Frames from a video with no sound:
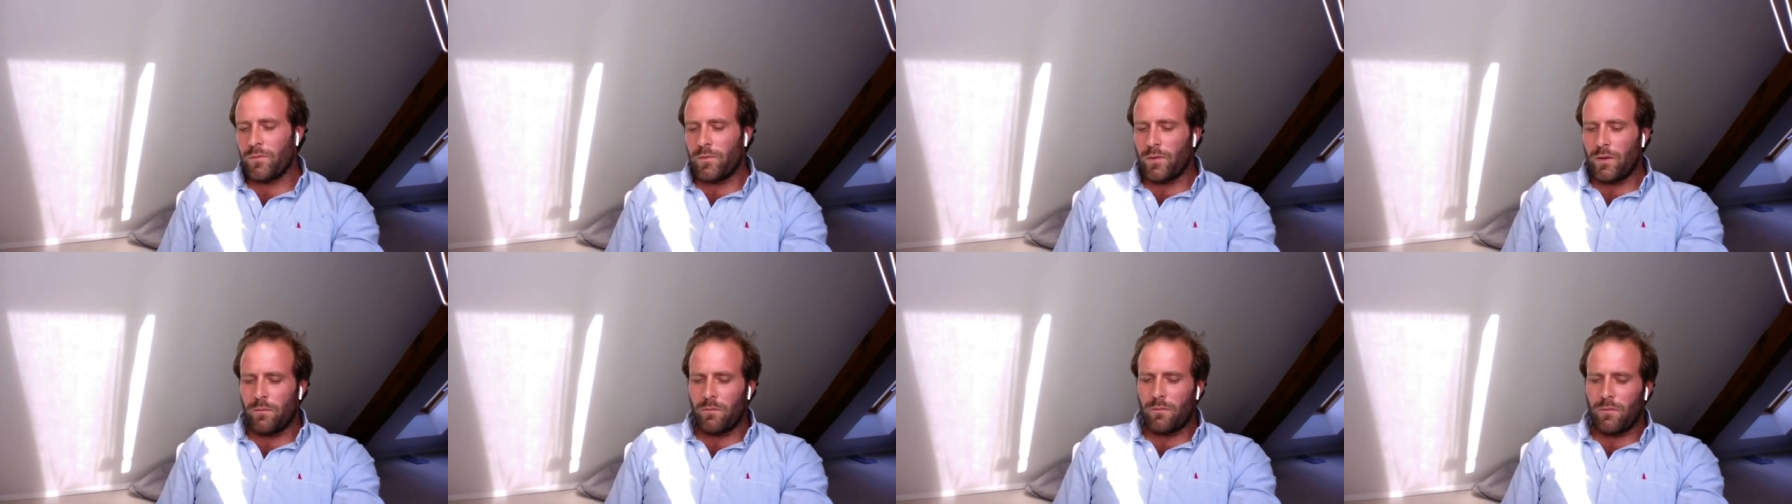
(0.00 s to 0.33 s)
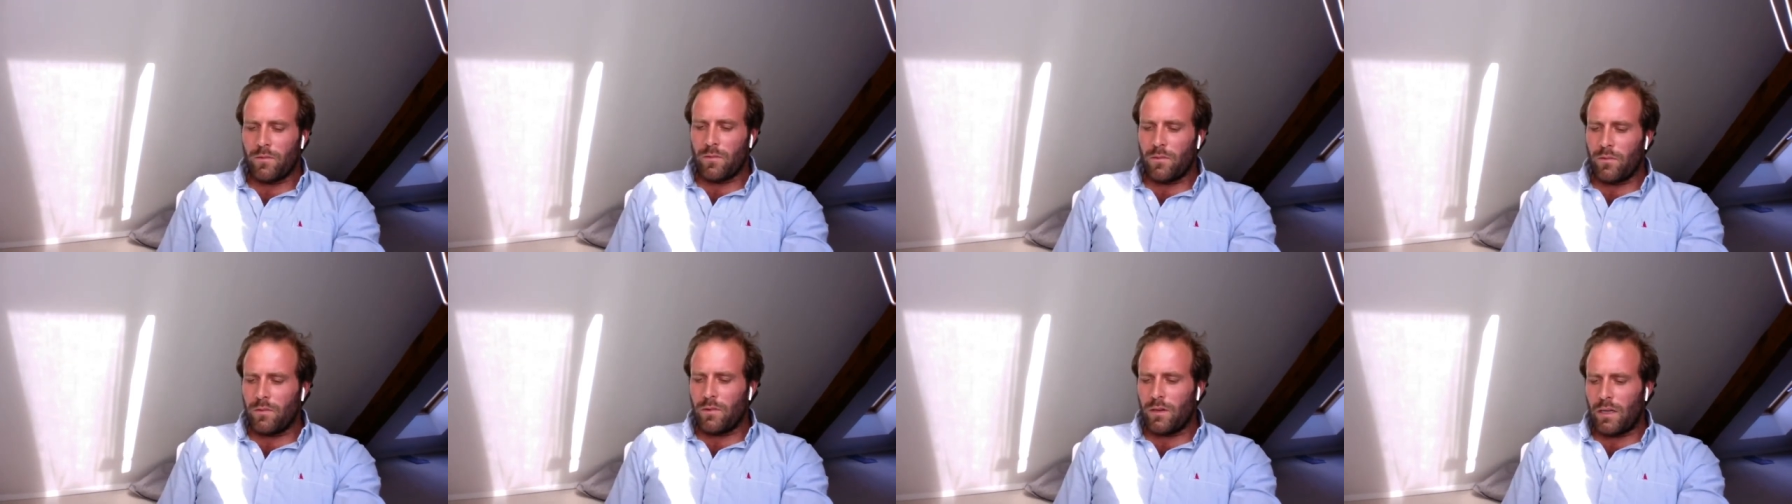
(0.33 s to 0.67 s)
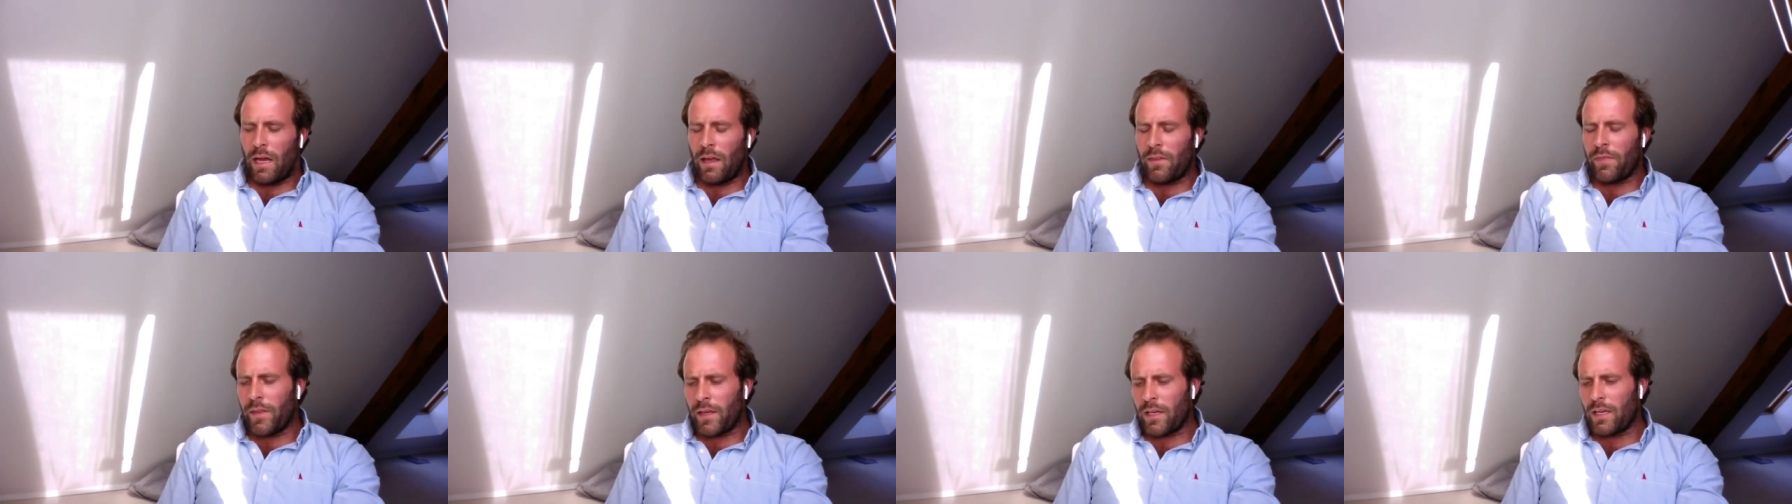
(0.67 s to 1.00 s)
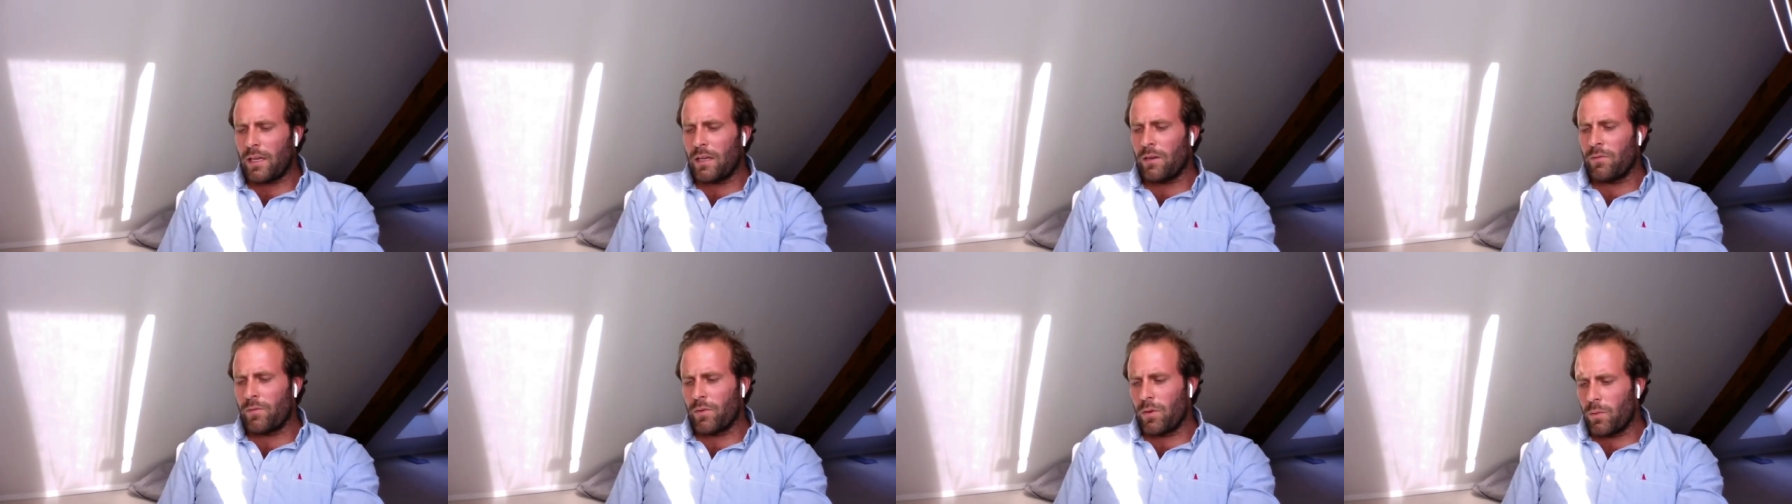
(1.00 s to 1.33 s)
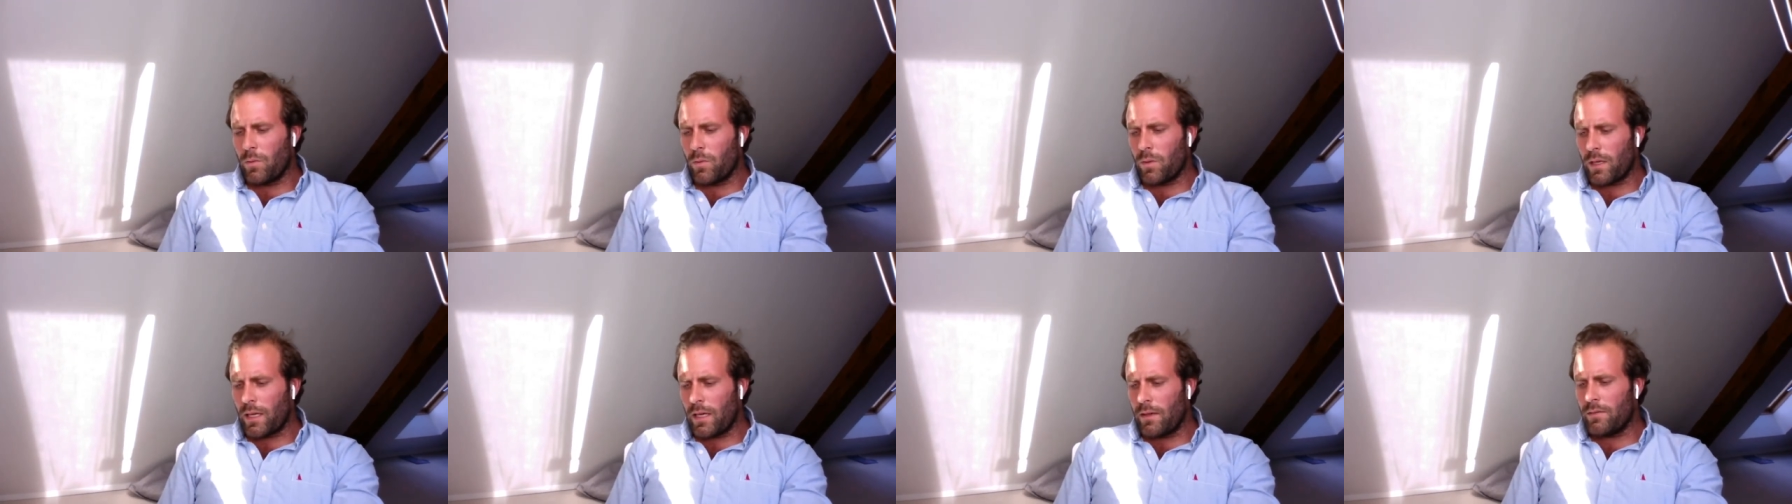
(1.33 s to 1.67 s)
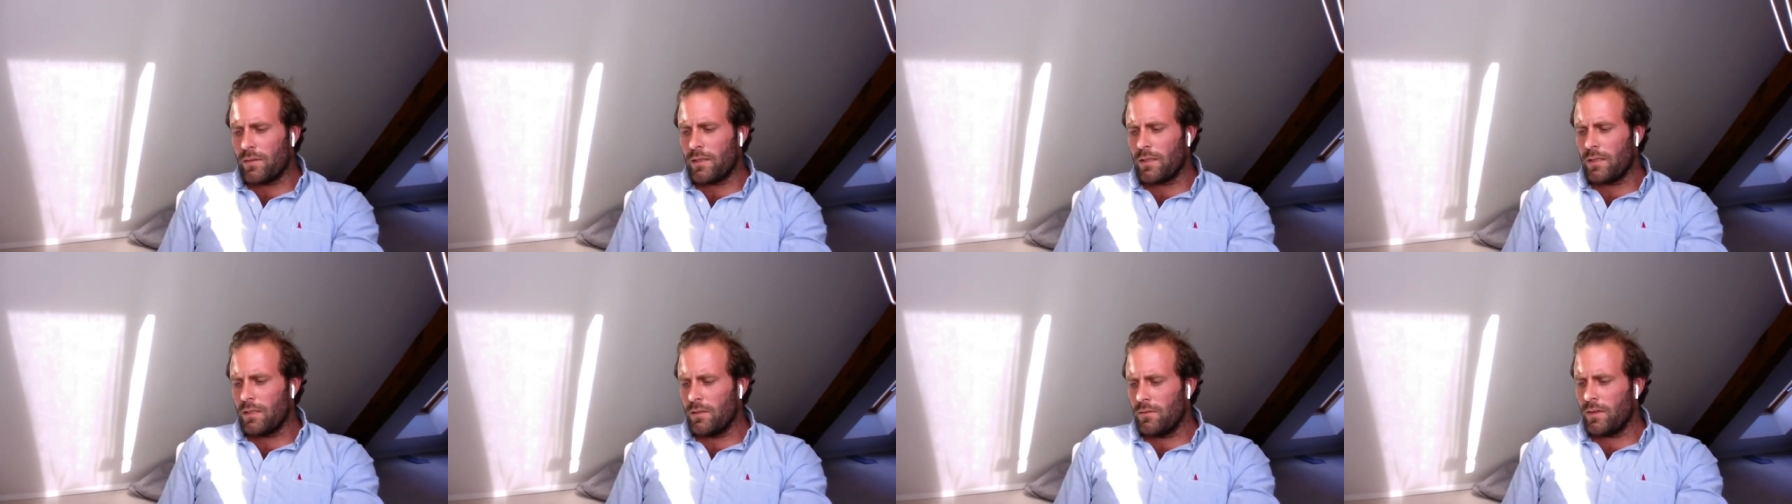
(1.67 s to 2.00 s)
from I think if we would
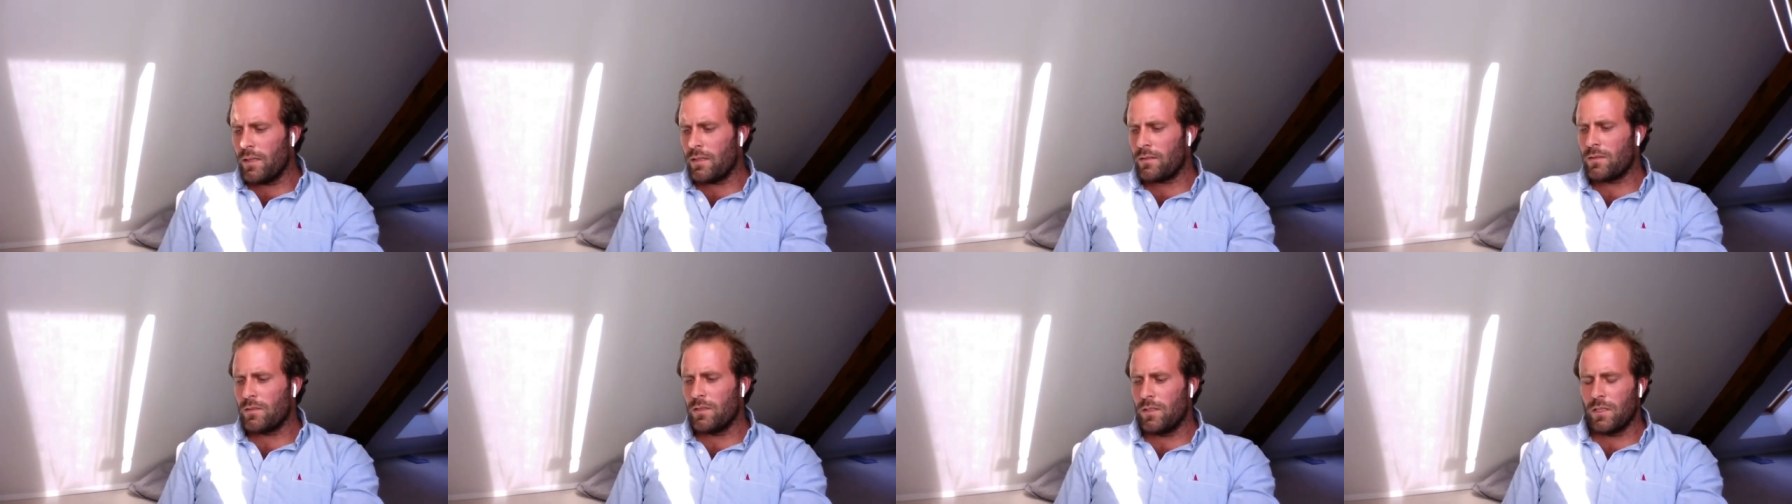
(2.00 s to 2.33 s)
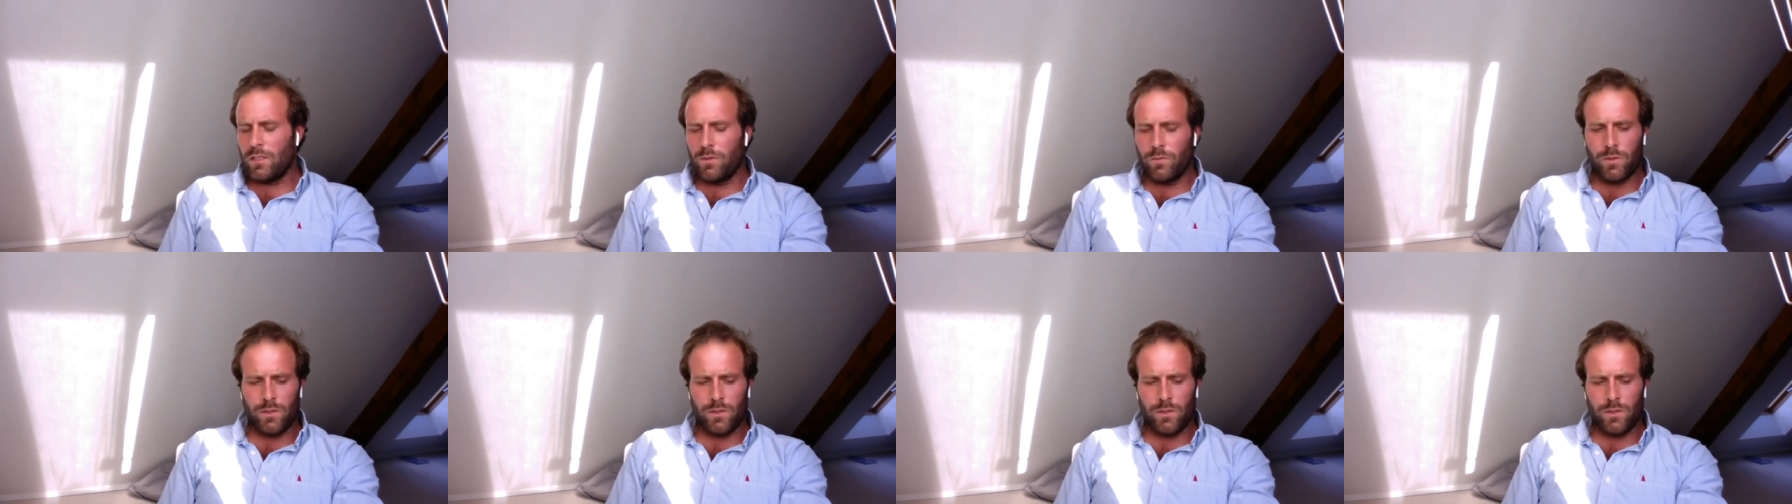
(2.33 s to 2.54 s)
have an investor,